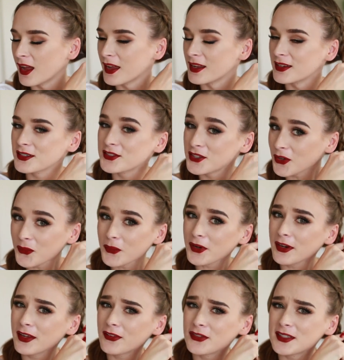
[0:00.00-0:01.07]
And don't
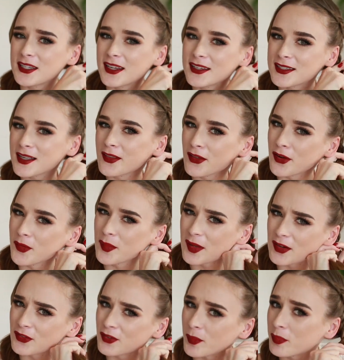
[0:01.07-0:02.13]
worry if it takes a little
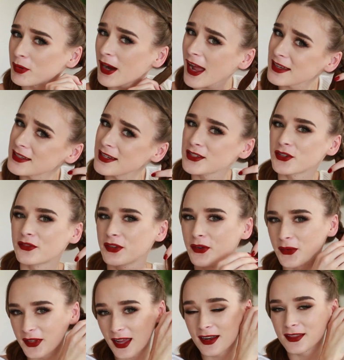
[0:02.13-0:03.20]
bit of practice or if you
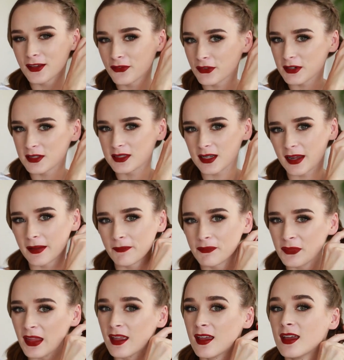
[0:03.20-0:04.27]
don't get it the first
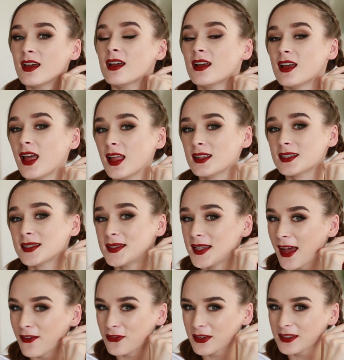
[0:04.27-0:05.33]
time. It's
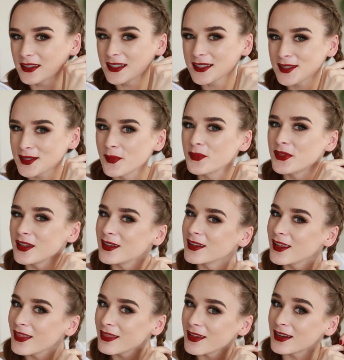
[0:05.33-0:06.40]
definitely
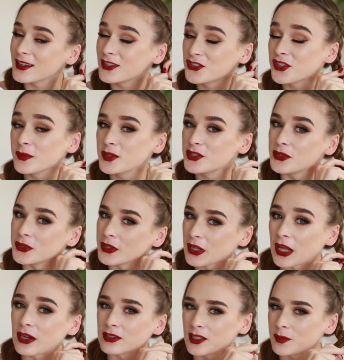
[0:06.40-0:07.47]
something that each time you do, you'll
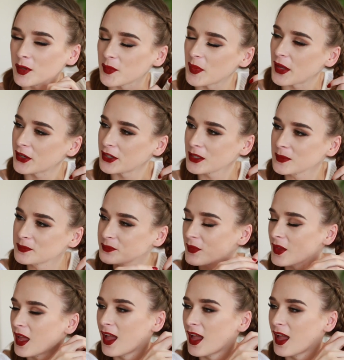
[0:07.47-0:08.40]
get a little bit better.